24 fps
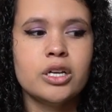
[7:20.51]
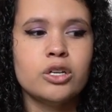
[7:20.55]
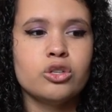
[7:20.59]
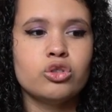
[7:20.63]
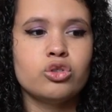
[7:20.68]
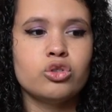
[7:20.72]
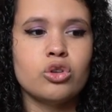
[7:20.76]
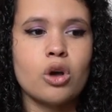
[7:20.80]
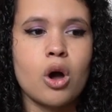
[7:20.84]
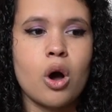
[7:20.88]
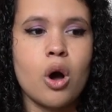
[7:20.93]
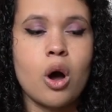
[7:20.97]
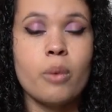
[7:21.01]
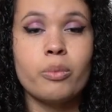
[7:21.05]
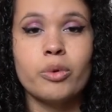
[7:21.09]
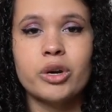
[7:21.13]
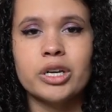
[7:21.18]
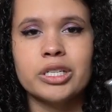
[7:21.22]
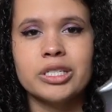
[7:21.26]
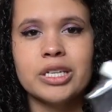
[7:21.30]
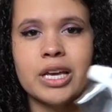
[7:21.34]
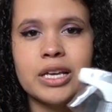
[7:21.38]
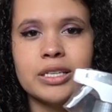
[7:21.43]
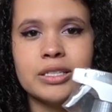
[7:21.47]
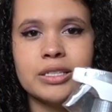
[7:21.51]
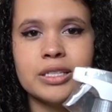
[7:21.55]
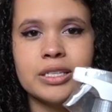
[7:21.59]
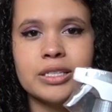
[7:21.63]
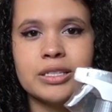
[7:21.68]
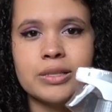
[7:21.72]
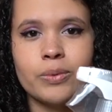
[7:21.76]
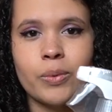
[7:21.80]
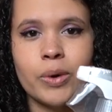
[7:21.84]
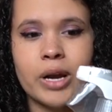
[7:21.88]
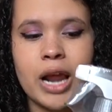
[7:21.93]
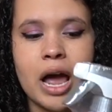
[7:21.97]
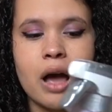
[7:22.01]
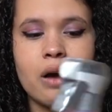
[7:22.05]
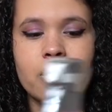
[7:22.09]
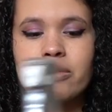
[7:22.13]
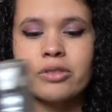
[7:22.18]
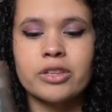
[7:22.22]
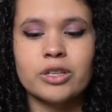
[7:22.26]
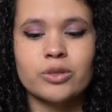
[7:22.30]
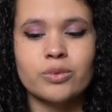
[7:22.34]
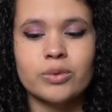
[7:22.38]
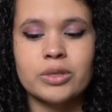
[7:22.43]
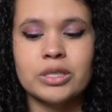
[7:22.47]
So I'm gonna test this one
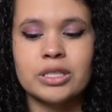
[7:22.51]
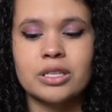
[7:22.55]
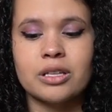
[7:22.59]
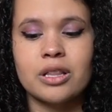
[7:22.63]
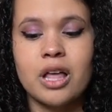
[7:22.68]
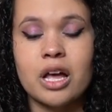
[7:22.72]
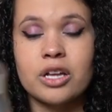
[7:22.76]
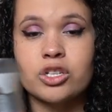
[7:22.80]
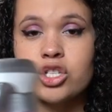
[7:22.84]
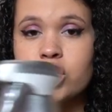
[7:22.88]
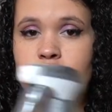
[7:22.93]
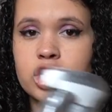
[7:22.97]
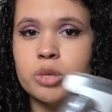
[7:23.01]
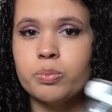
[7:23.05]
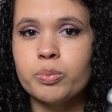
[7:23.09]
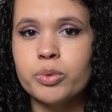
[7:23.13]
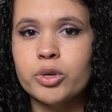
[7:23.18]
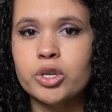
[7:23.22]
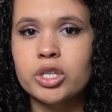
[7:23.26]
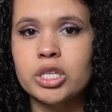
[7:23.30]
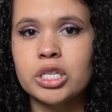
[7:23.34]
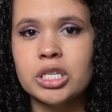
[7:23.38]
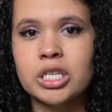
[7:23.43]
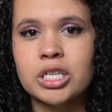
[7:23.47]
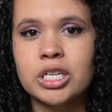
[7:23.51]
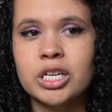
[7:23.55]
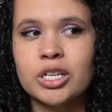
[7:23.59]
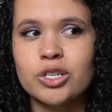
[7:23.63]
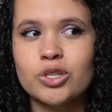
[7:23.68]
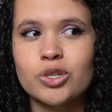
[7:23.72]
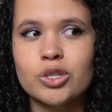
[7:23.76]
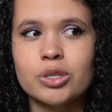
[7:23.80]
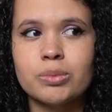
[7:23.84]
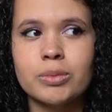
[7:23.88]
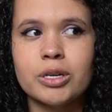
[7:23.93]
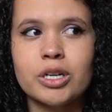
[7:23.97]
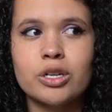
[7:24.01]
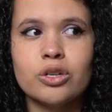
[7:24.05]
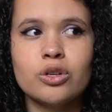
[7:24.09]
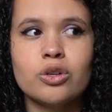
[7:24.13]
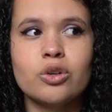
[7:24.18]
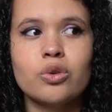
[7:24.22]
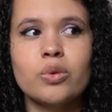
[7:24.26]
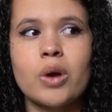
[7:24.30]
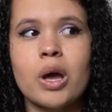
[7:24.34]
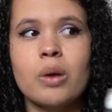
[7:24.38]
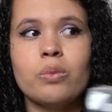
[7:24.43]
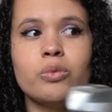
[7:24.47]
out. This one's a lot cheaper than the Nature's
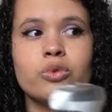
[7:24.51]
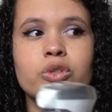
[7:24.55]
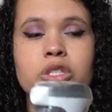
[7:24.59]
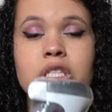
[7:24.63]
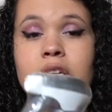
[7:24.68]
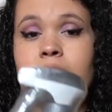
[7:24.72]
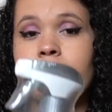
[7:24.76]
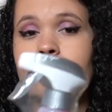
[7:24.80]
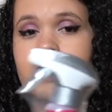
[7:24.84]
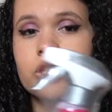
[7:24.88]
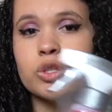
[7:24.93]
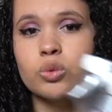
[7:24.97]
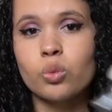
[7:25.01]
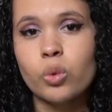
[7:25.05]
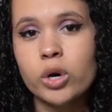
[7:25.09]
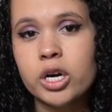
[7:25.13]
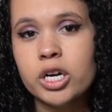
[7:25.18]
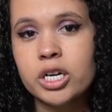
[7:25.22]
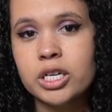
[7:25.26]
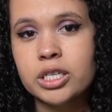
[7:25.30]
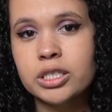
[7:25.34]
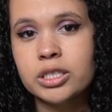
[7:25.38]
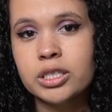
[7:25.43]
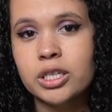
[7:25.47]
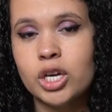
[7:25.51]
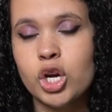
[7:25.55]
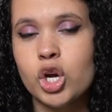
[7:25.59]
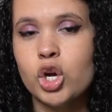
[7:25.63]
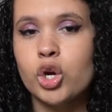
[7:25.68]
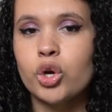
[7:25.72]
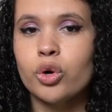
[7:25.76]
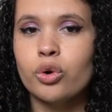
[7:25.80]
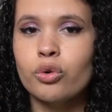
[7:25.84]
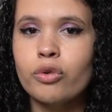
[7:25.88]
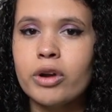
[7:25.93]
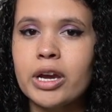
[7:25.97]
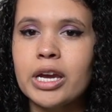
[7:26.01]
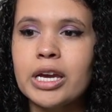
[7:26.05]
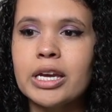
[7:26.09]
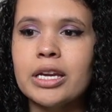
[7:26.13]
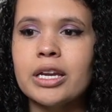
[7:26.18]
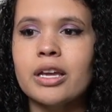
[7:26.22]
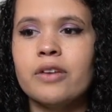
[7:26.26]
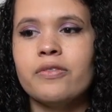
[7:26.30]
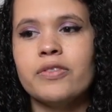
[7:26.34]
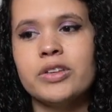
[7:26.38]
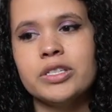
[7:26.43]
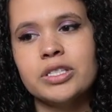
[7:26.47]
Miracle, and we'll see if this works.
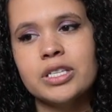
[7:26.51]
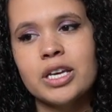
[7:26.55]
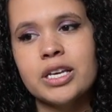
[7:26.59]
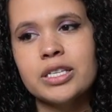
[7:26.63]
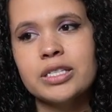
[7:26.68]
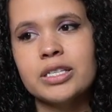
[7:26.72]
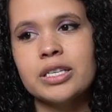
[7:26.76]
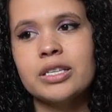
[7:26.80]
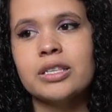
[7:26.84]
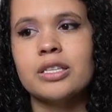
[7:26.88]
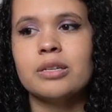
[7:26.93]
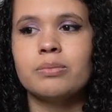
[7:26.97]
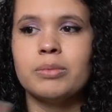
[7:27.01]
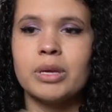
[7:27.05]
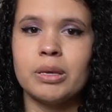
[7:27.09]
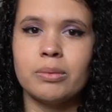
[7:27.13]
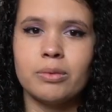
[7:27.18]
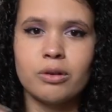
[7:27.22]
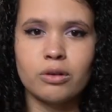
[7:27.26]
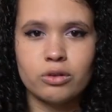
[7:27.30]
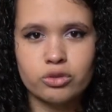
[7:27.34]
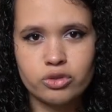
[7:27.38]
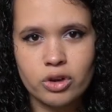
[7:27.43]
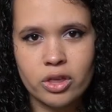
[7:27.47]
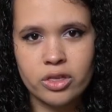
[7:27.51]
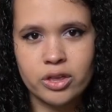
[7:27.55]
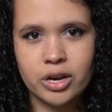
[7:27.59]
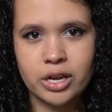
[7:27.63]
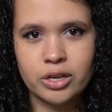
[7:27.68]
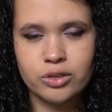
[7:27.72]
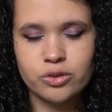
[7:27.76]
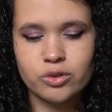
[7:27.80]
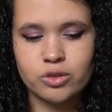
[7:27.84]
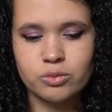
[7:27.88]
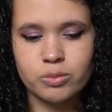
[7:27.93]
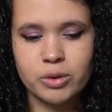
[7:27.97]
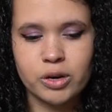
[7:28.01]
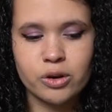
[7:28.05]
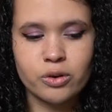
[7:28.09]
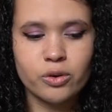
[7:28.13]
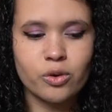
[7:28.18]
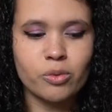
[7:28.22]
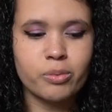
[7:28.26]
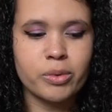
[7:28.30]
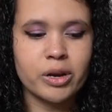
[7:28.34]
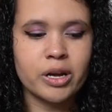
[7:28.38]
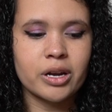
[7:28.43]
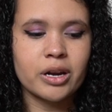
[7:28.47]
Great. If it doesn't, then maybe I'll try the Nature's
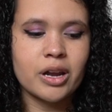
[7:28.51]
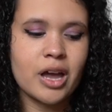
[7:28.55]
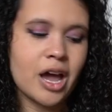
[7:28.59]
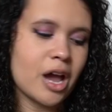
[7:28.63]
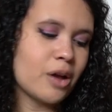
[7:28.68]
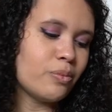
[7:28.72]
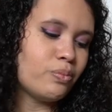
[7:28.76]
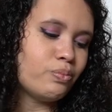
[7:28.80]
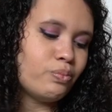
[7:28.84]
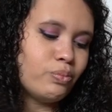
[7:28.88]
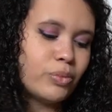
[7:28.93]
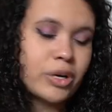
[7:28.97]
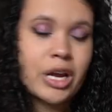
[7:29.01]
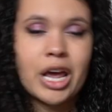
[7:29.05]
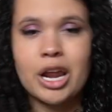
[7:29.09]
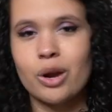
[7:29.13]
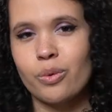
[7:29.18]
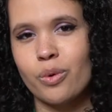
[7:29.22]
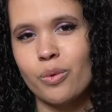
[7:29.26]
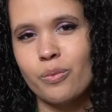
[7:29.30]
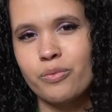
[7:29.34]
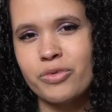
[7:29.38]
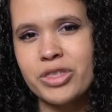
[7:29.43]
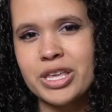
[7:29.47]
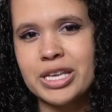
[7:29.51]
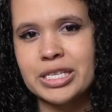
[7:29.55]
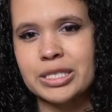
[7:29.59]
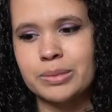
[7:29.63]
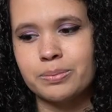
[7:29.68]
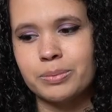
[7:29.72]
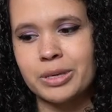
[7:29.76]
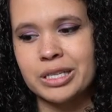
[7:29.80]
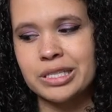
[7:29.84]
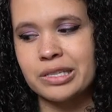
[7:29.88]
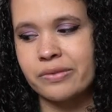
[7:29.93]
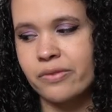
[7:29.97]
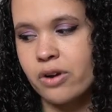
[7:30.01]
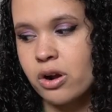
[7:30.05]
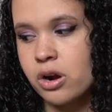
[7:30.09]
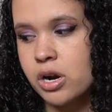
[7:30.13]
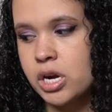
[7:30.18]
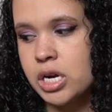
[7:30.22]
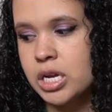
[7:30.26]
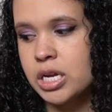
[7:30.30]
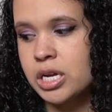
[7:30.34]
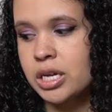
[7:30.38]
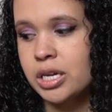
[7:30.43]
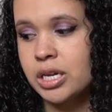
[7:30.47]
Miracle. But I went ahead and went with this because I've
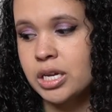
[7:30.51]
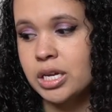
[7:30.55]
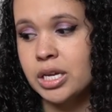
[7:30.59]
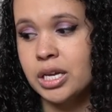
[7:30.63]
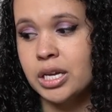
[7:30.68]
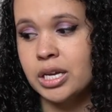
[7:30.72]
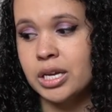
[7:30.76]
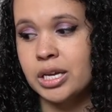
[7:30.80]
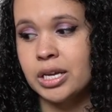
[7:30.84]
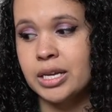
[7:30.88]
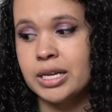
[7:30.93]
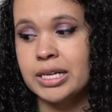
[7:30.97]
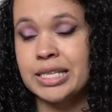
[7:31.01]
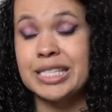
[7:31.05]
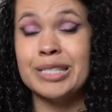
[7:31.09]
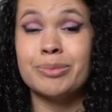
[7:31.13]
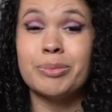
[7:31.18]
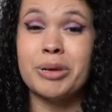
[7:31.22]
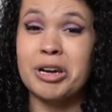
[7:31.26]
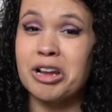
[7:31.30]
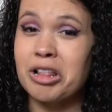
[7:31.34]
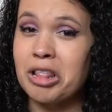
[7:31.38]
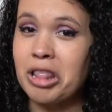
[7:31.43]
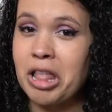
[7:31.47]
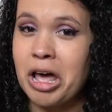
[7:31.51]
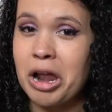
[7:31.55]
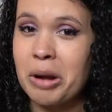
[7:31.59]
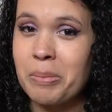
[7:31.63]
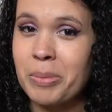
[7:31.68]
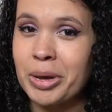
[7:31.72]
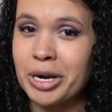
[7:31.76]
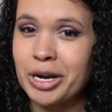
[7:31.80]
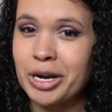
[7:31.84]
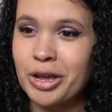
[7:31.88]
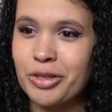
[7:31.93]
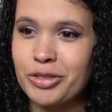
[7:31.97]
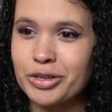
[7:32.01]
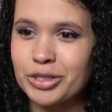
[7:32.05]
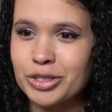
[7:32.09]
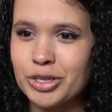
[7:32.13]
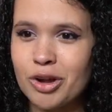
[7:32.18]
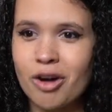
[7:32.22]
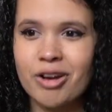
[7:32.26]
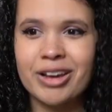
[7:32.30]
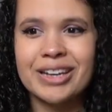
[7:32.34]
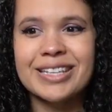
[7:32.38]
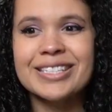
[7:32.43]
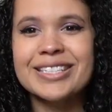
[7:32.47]
already spent a lot of money on this
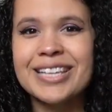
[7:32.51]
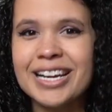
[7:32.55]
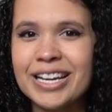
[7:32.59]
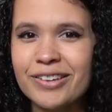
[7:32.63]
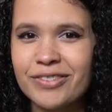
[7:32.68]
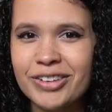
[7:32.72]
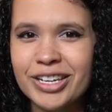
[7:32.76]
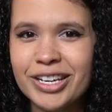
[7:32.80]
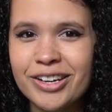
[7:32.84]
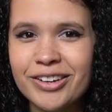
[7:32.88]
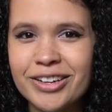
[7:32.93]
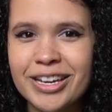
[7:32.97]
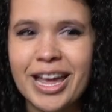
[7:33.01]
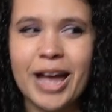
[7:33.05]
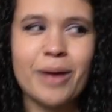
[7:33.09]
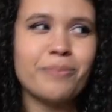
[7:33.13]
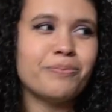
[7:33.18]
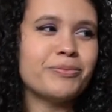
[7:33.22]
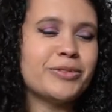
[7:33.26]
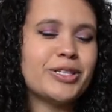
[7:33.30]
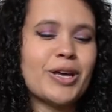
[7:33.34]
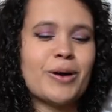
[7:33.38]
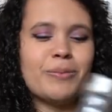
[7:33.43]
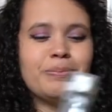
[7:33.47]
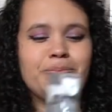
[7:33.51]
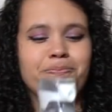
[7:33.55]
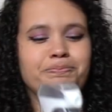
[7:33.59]
dog and it's not even here yet. So